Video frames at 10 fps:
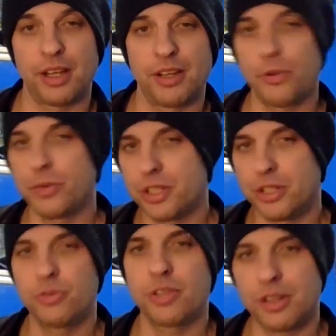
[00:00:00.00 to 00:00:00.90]
No one's
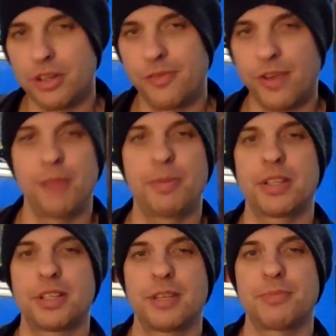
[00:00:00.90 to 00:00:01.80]
using 35
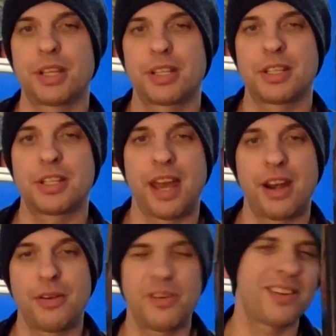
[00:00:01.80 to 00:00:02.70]
because it seems like the
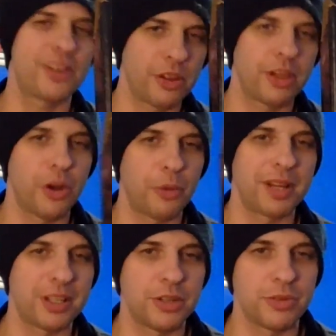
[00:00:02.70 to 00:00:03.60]
standard. Not that
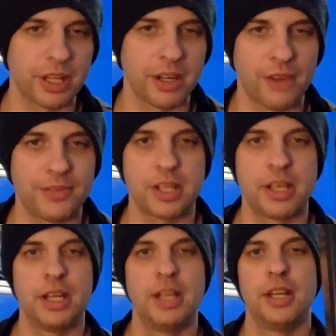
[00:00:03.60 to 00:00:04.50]
nobody's using it, obviously.
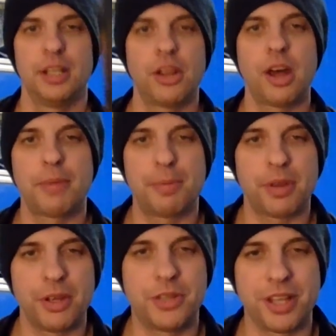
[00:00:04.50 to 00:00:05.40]
A lot of people
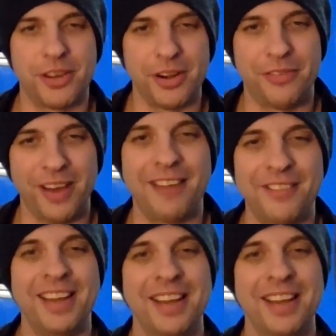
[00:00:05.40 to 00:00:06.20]
are using 35,